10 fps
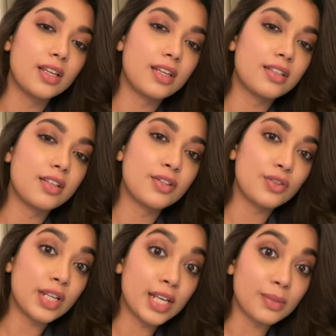
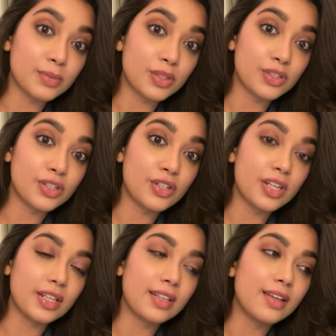it really comes on
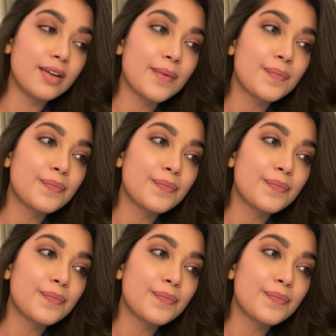screen.